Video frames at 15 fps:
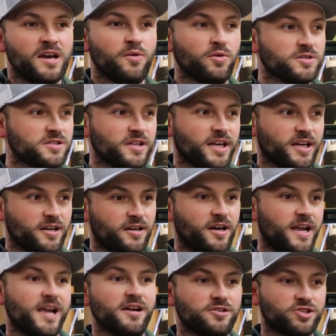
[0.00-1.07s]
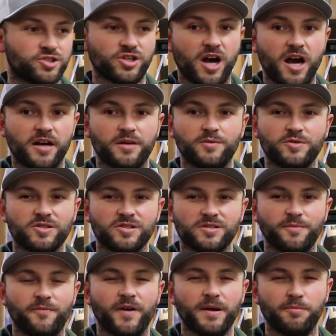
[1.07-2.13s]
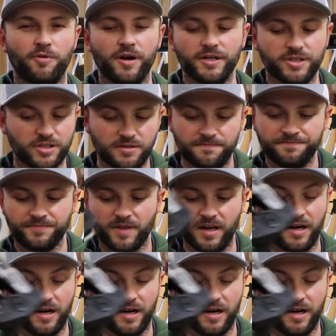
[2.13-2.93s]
wasn't like a hand shock, it was just some vibration.